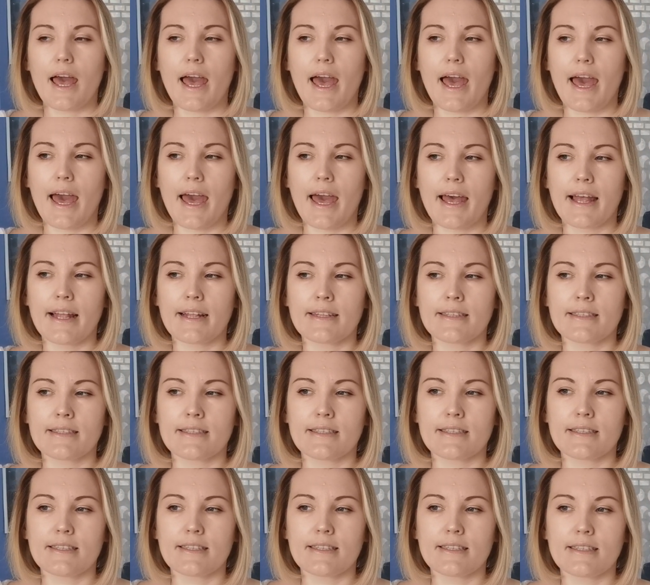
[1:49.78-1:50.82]

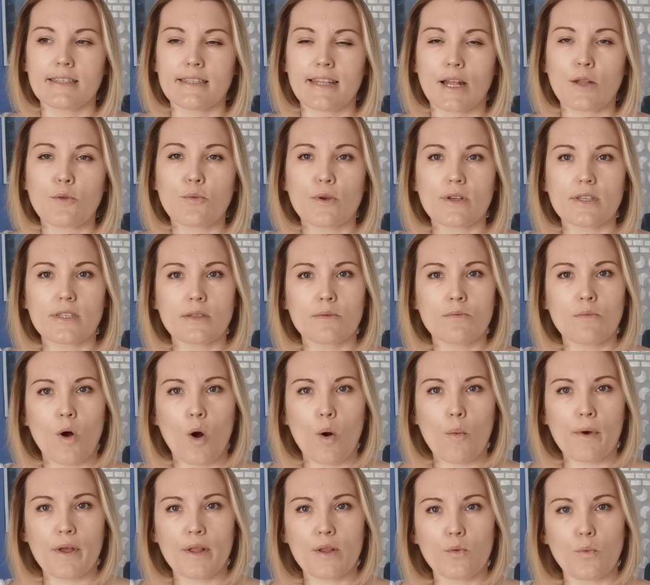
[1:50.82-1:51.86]
And that was the
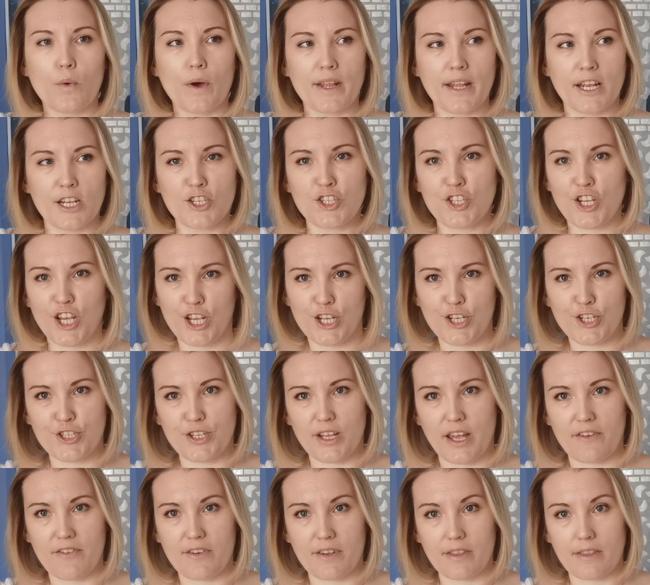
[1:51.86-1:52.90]
moment when I changed
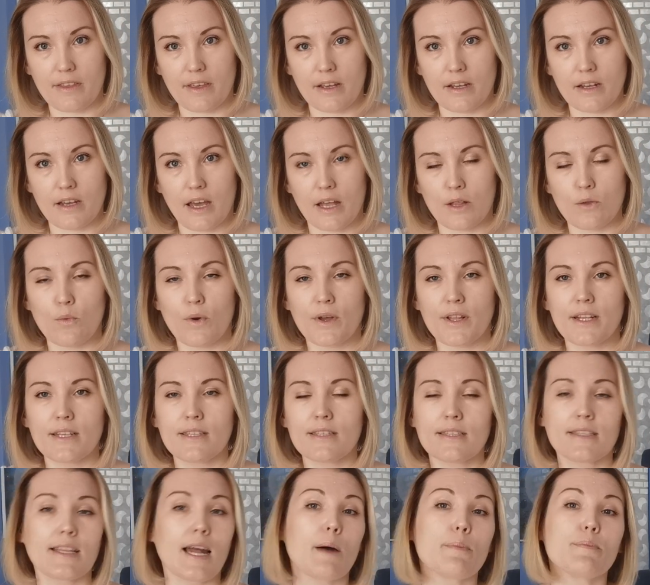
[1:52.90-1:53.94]
everything. And when I
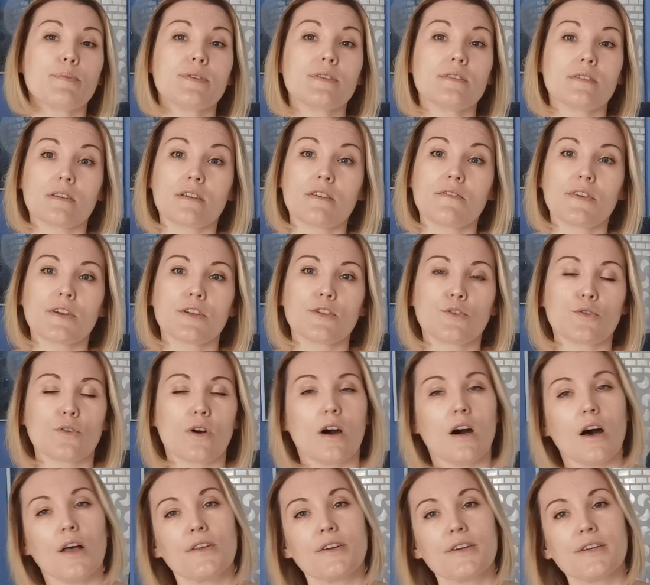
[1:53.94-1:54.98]
stopped serving to
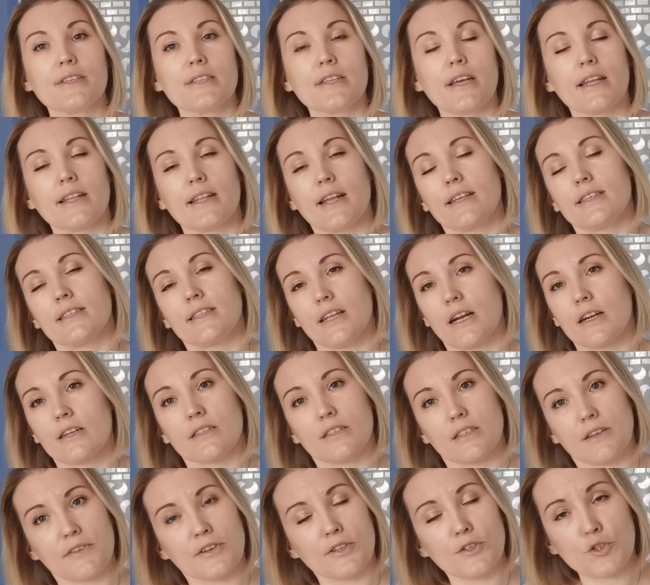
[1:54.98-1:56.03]
others and I start
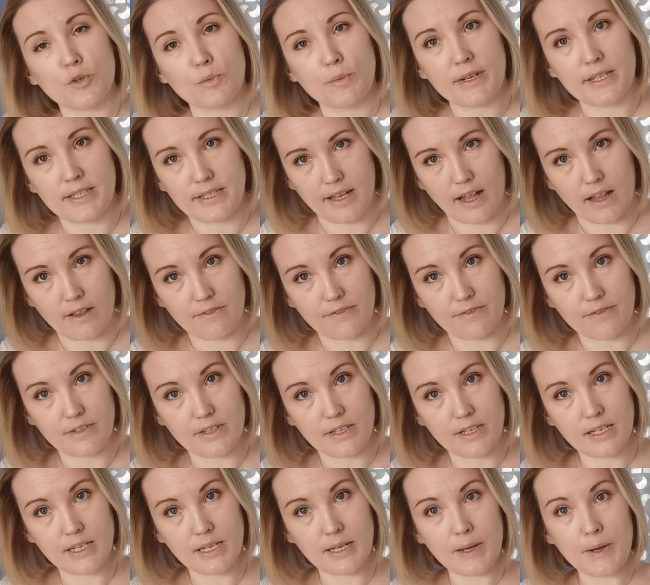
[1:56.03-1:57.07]
serving to myself.
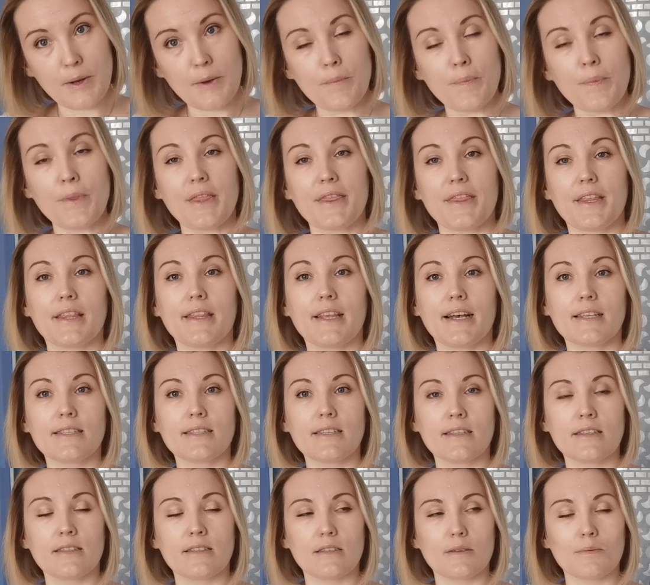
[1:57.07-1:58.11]
That
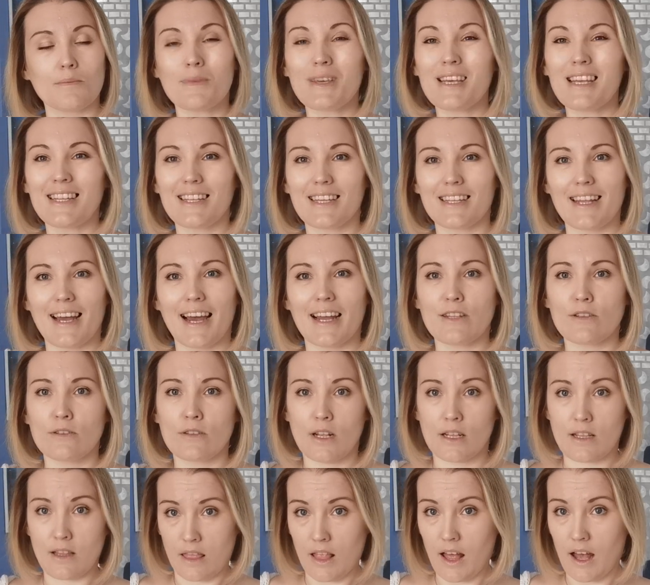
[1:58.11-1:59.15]
doesn't mean that I do
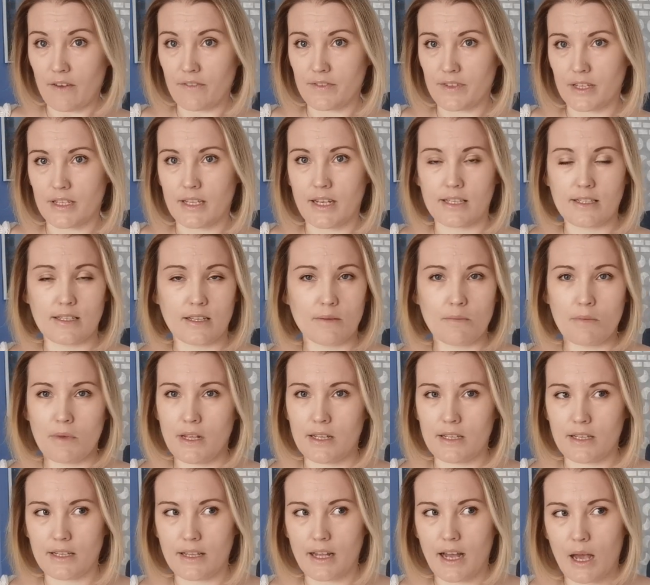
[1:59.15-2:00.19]
not love. That doesn't
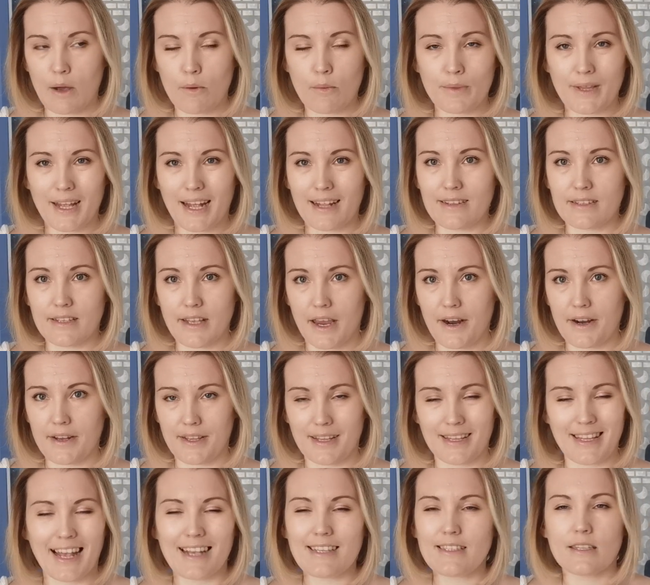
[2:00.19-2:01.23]
mean that I'm not there.
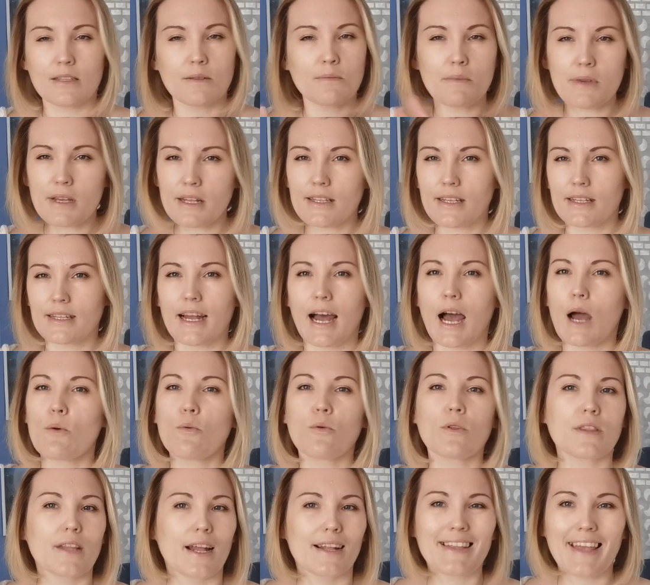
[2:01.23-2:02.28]
That doesn't mean that I
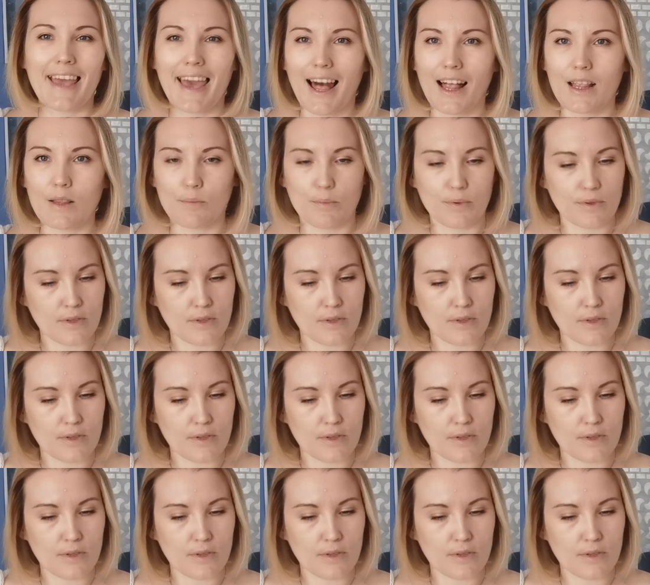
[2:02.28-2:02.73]
will not help.